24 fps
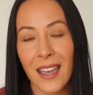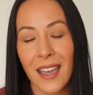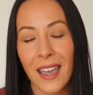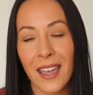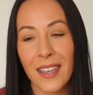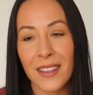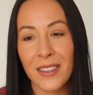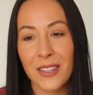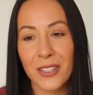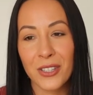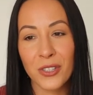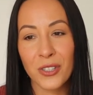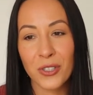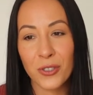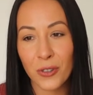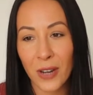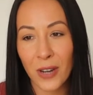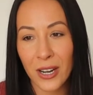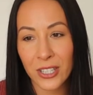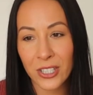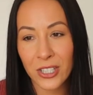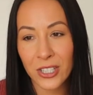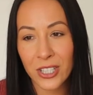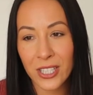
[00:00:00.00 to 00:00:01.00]
And the
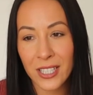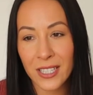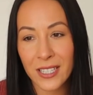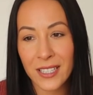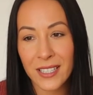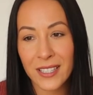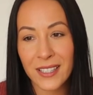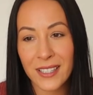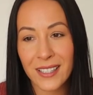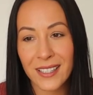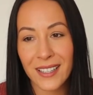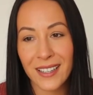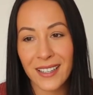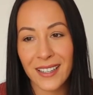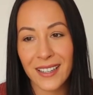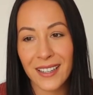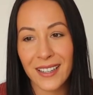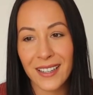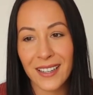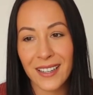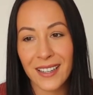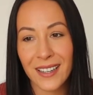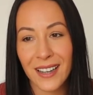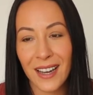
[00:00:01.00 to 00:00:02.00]
strategies
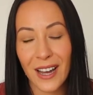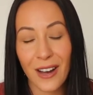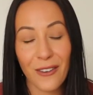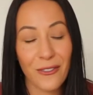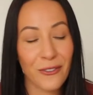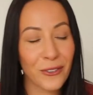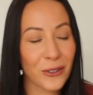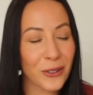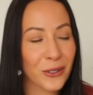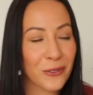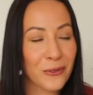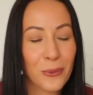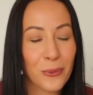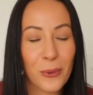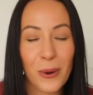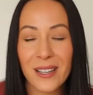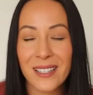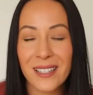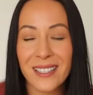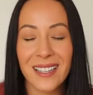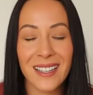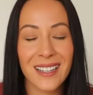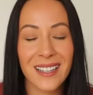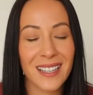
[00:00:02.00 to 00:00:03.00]
are full of
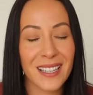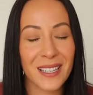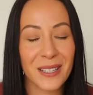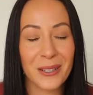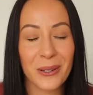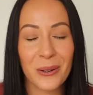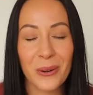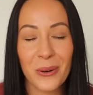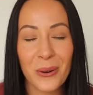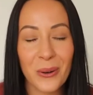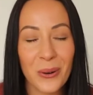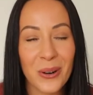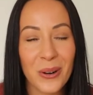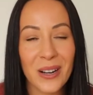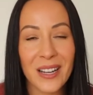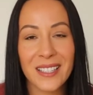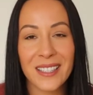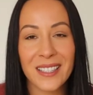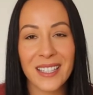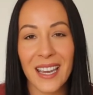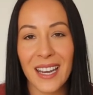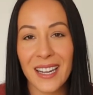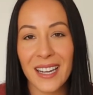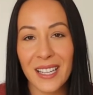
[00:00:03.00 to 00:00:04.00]
wonder and awe,
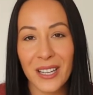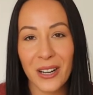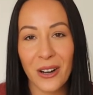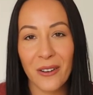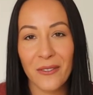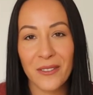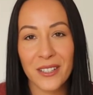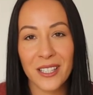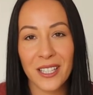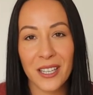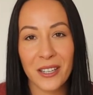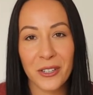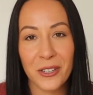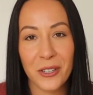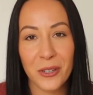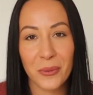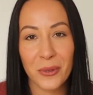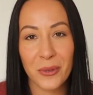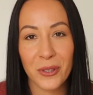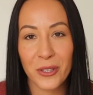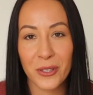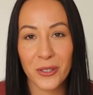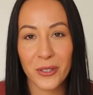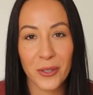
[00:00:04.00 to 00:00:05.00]
as any conversation
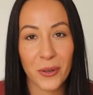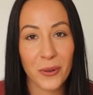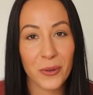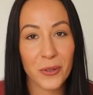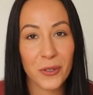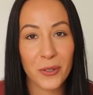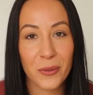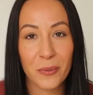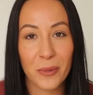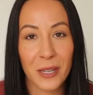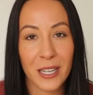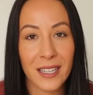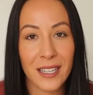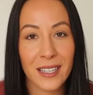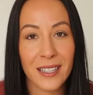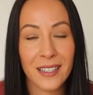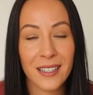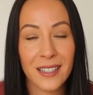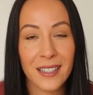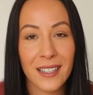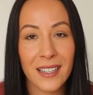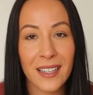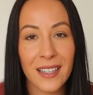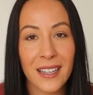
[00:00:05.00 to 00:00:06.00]
with your soul should
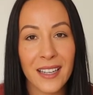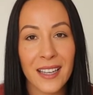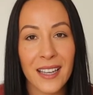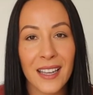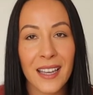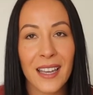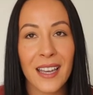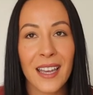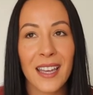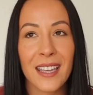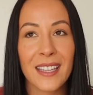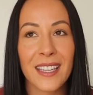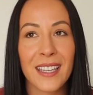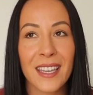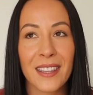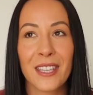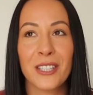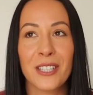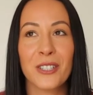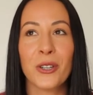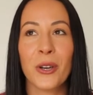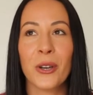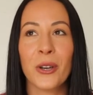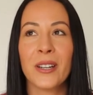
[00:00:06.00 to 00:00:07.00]
be, yet
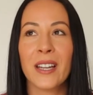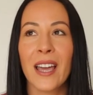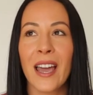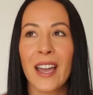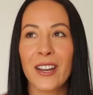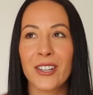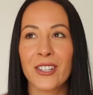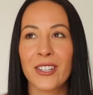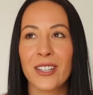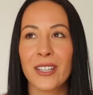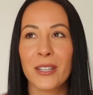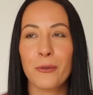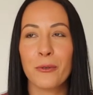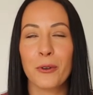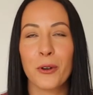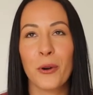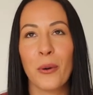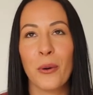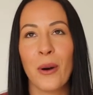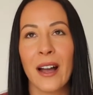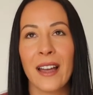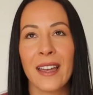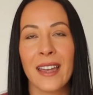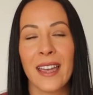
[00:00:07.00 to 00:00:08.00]
they don't actually
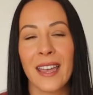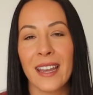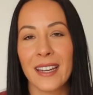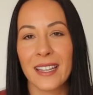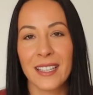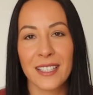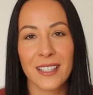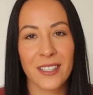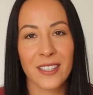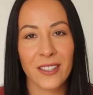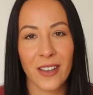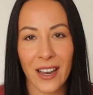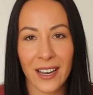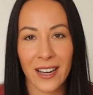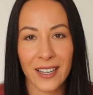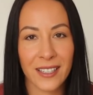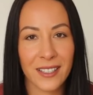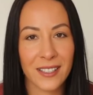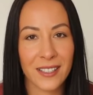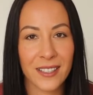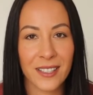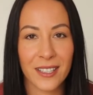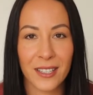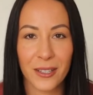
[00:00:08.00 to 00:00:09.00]
require any
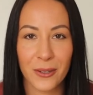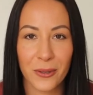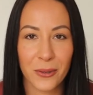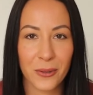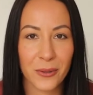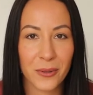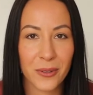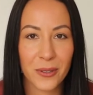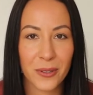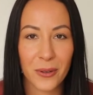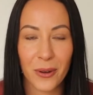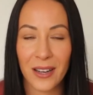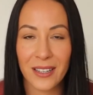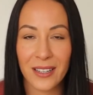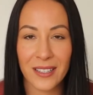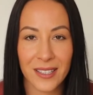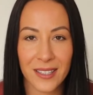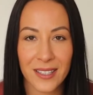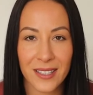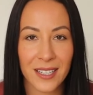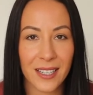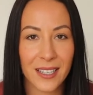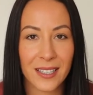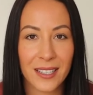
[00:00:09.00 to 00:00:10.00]
psychic skills or
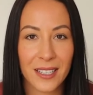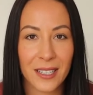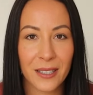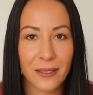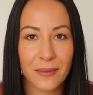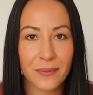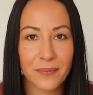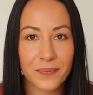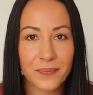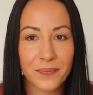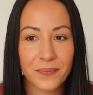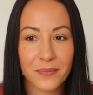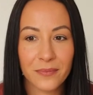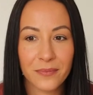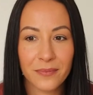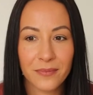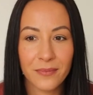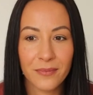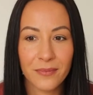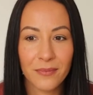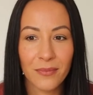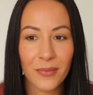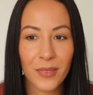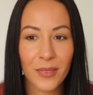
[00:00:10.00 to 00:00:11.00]
understanding.
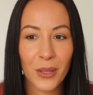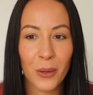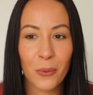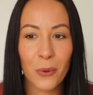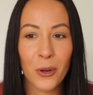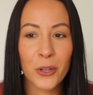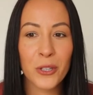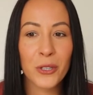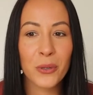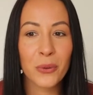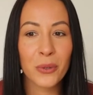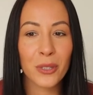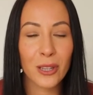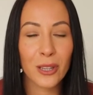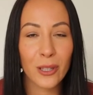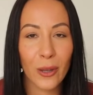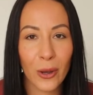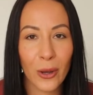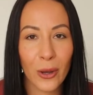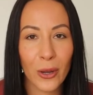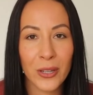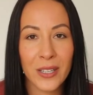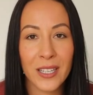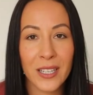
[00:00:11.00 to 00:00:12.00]
What you will
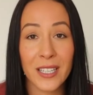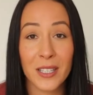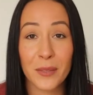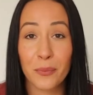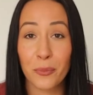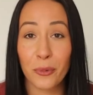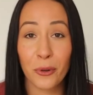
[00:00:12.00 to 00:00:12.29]
learn is